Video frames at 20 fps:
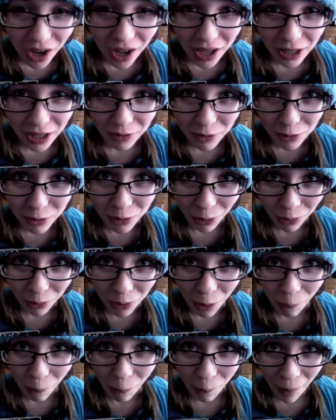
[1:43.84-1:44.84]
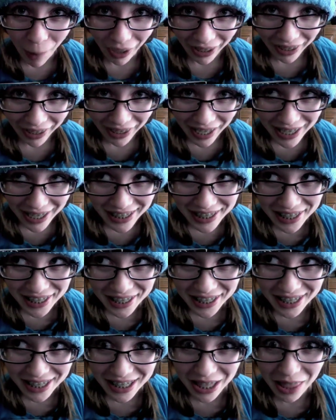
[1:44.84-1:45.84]
If you don't know what Whack-a-Kass
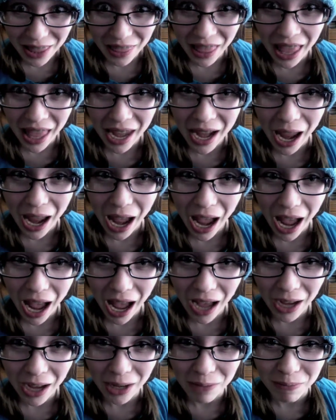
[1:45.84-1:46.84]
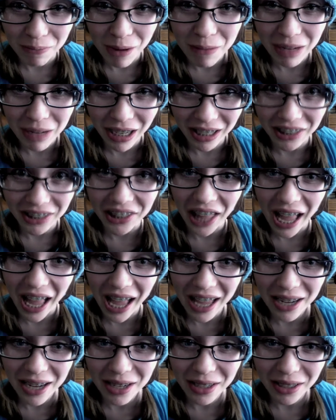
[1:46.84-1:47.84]
is, then um, I'm kind of
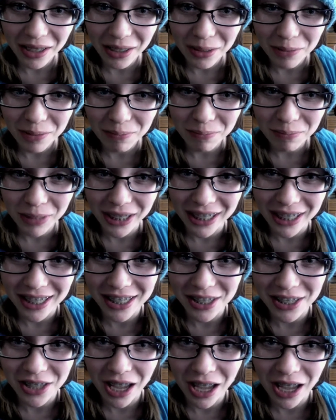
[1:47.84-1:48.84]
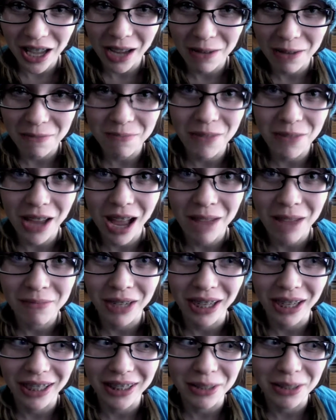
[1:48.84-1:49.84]
glad, because I, I'm
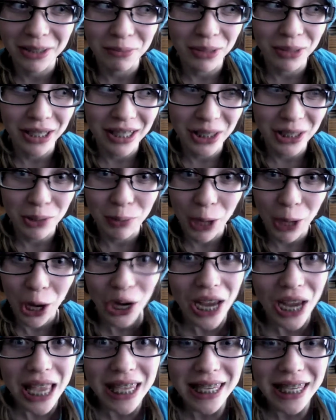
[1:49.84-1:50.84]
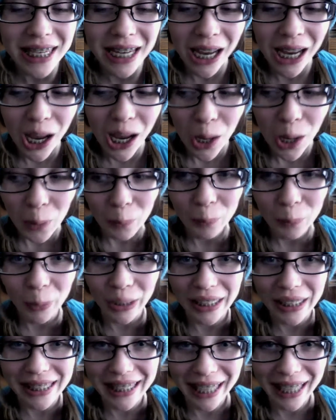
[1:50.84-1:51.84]
not going to be as embarrassed, but
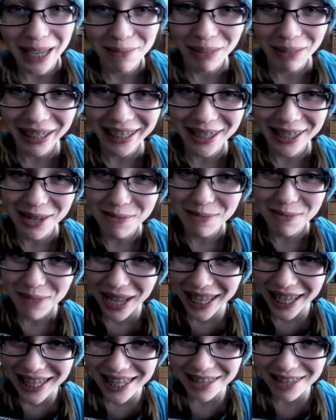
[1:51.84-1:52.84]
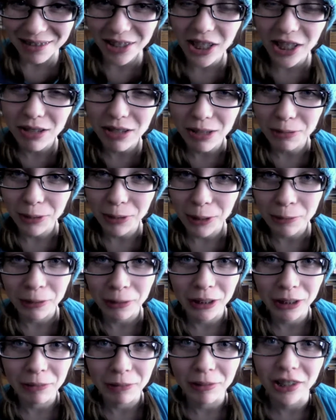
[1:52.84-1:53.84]
it's a game on Neopets, which I used to play
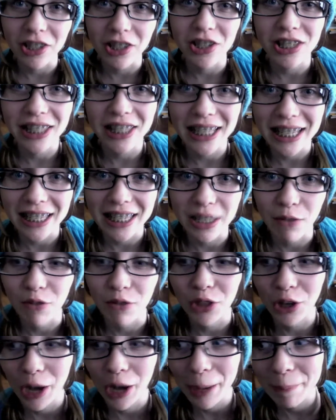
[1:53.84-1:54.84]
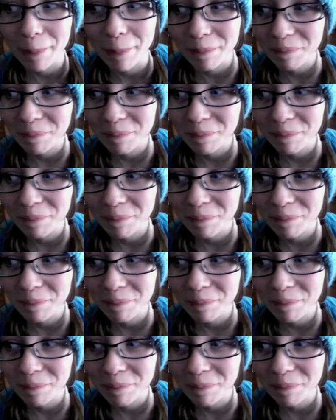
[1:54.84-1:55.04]
really religiously in seventh grade.